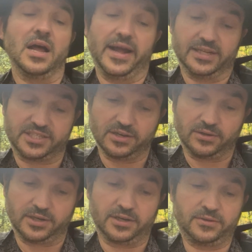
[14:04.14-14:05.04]
It's so
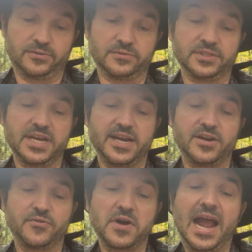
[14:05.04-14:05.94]

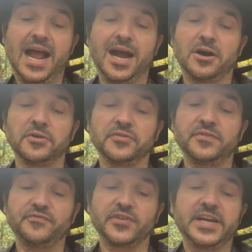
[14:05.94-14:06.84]
lonely round
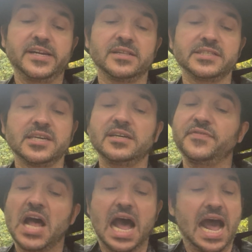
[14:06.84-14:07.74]
the fields
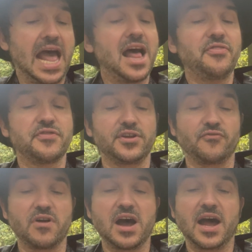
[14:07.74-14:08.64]
of
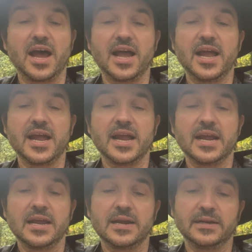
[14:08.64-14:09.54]
Athenry.
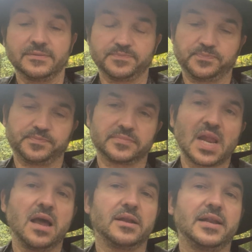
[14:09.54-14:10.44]

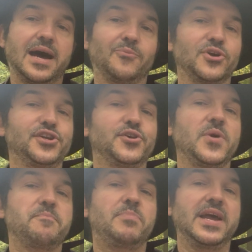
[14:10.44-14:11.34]
Now I'm gonna do
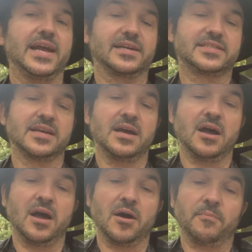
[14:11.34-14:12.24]
it picked.
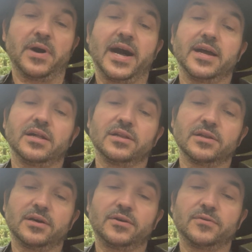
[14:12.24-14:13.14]
By a
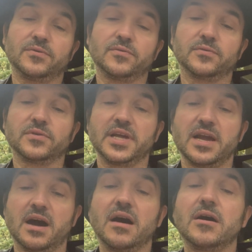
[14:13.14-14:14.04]
lonely
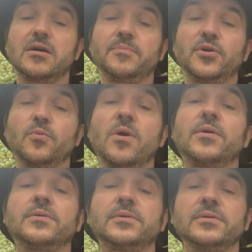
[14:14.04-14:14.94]
harbour
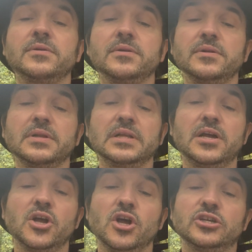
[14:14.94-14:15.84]

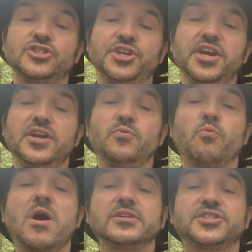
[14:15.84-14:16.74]
wall, she
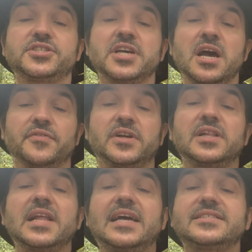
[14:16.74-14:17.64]
watched the
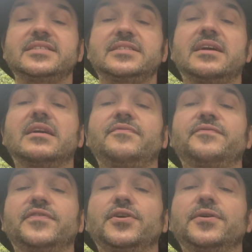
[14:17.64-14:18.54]
last star
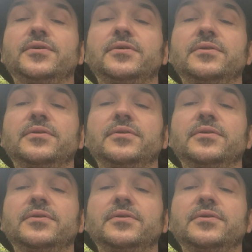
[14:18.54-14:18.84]
falling,